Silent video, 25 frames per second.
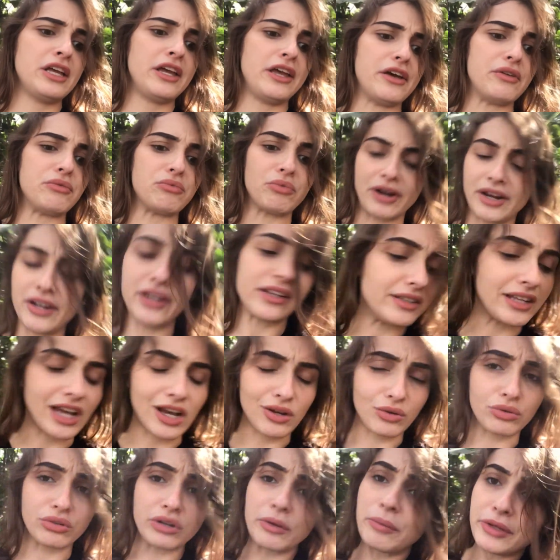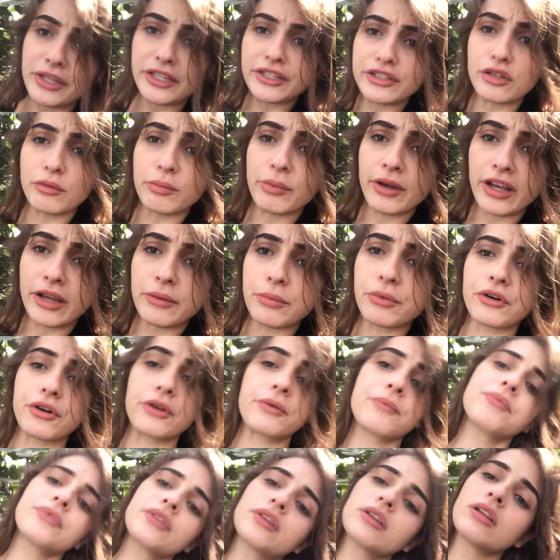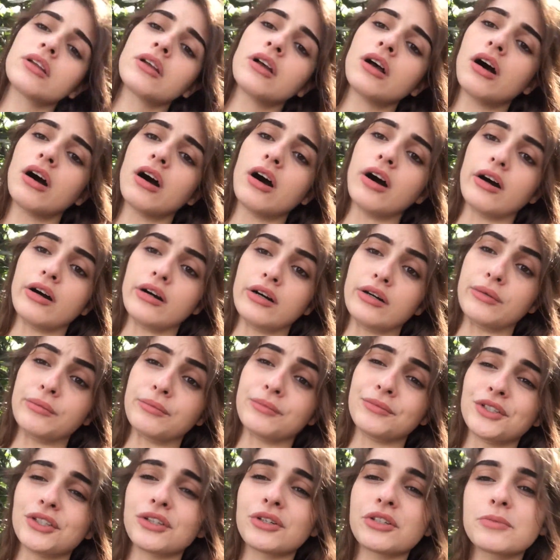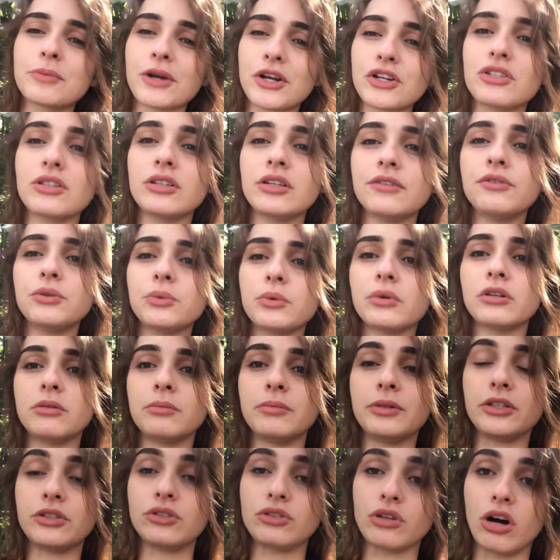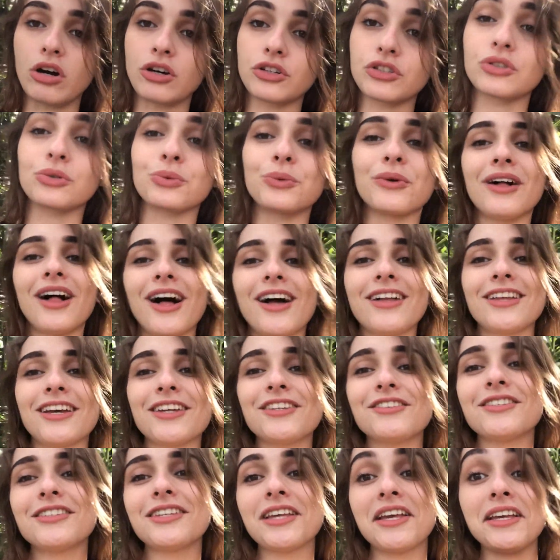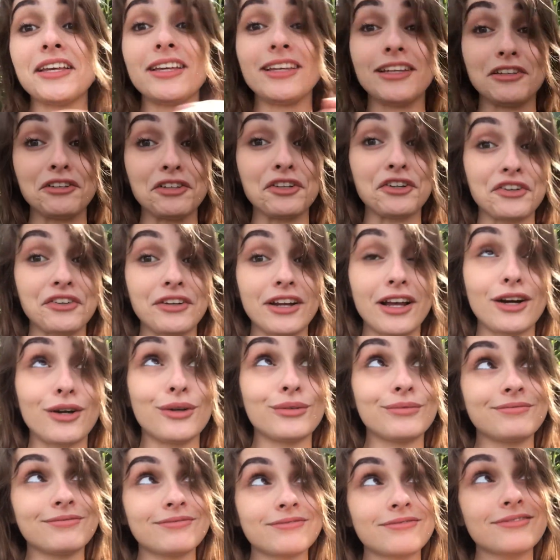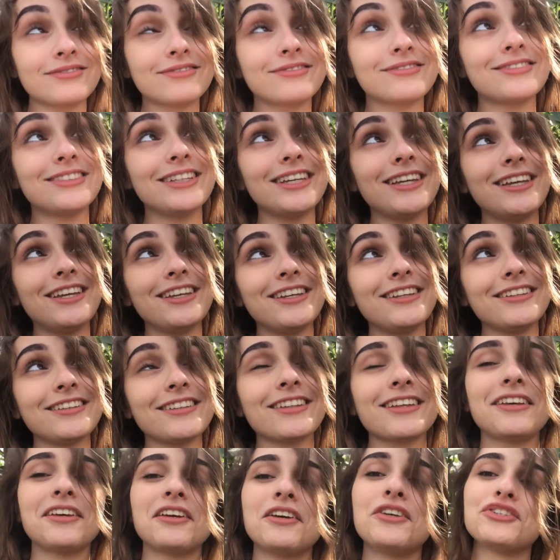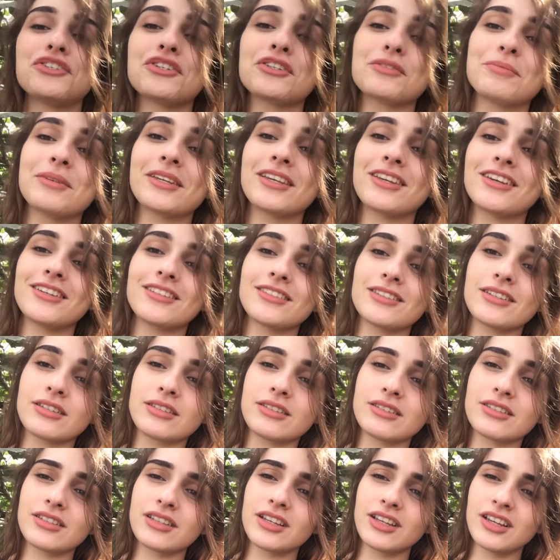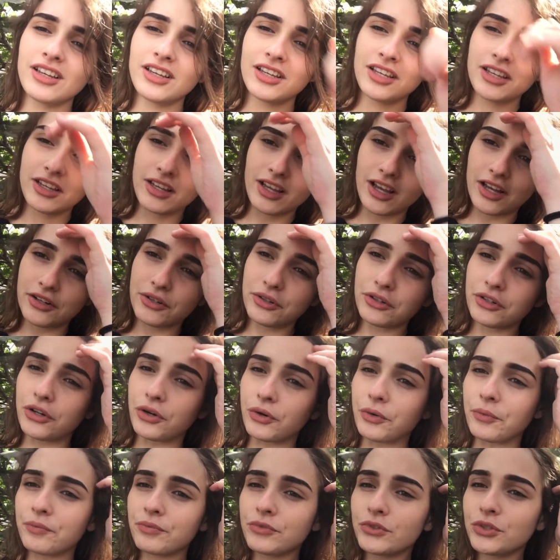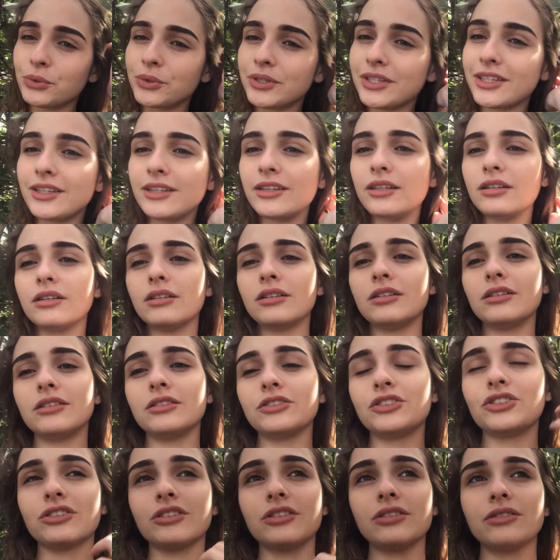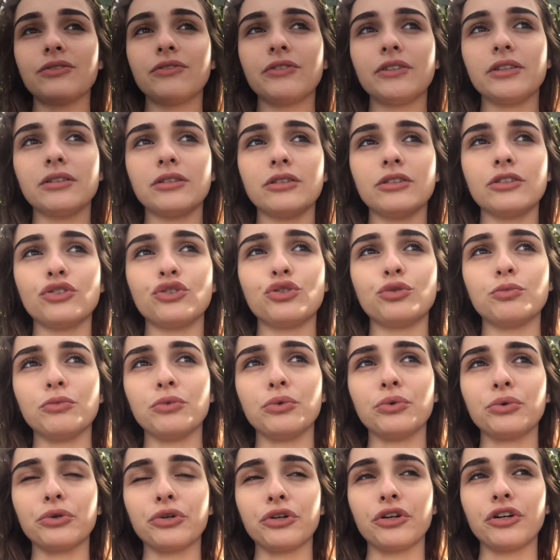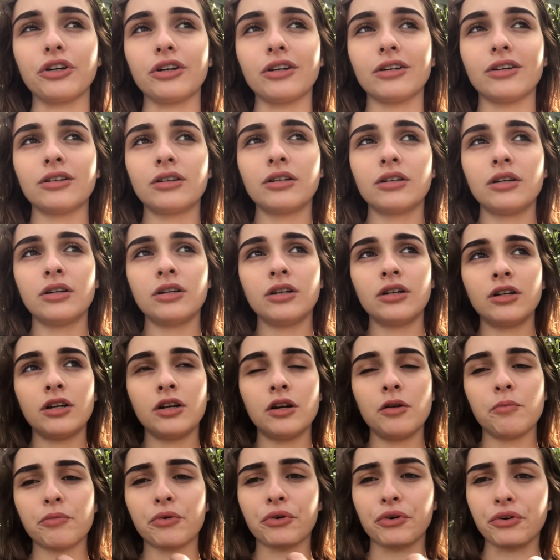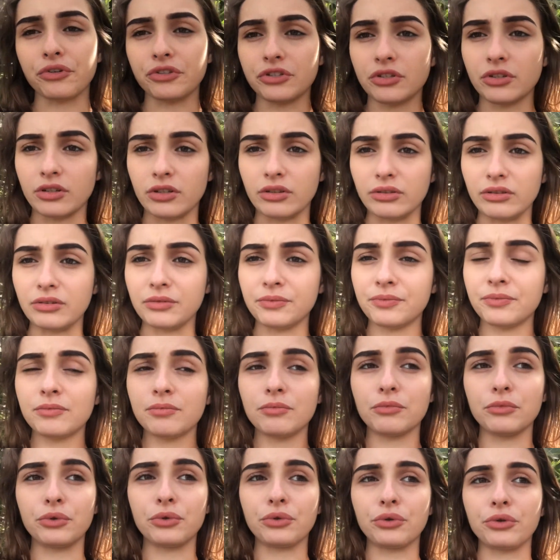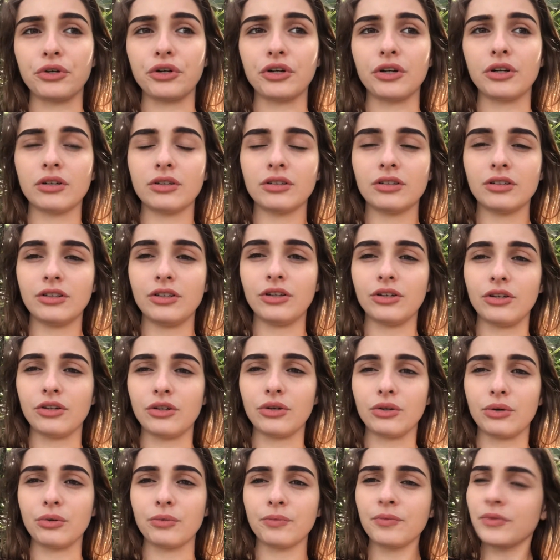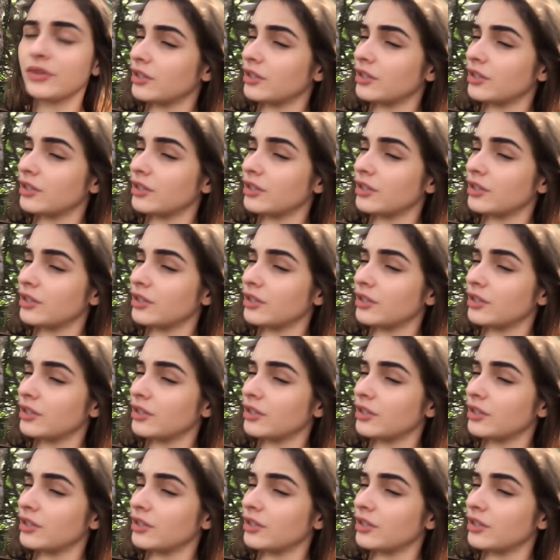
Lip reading: and writing down on a piece of paper. You know, especially if you want to be a doctor. Well, I like to say healer now, just because it's, I don't know, to heal just feels more personal, more, you know,